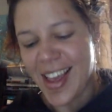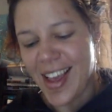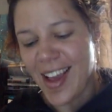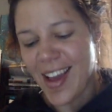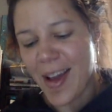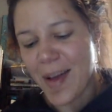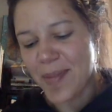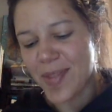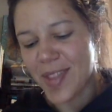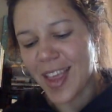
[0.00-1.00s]

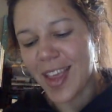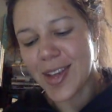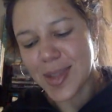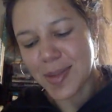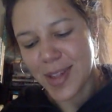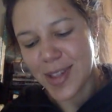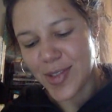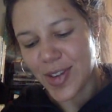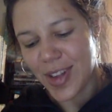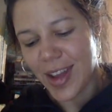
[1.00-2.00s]
Thank you so much
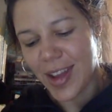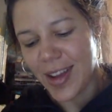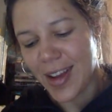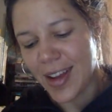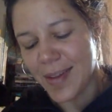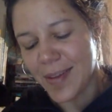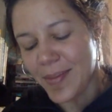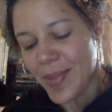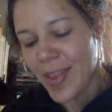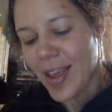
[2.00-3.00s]
for that.
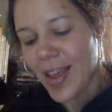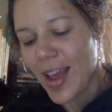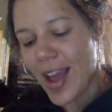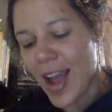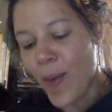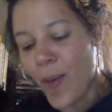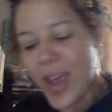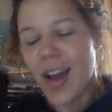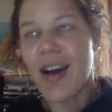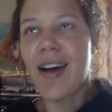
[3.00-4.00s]

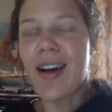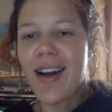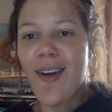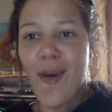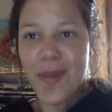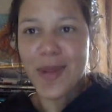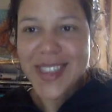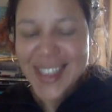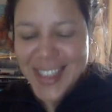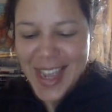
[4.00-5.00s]
We are
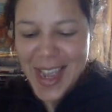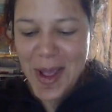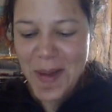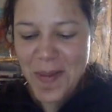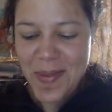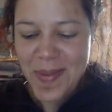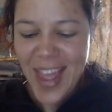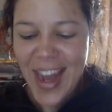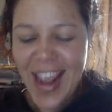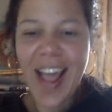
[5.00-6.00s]
almost at time,
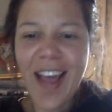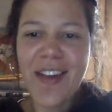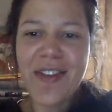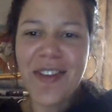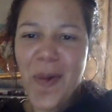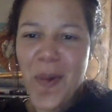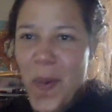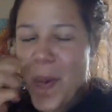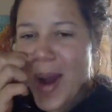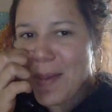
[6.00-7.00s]
and I have
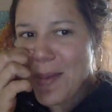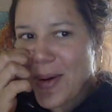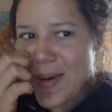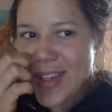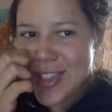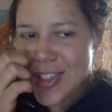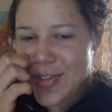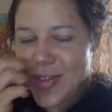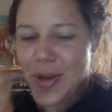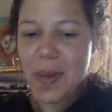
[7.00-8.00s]
one more question
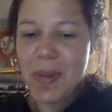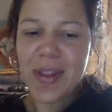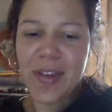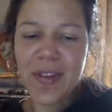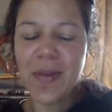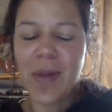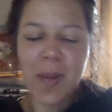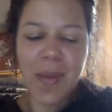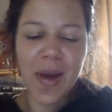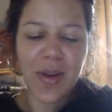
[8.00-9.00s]
for you
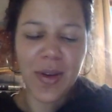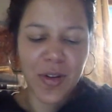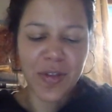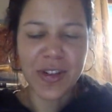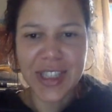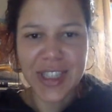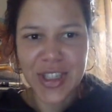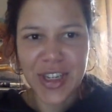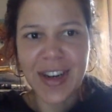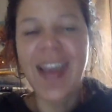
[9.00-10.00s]
about your foundation,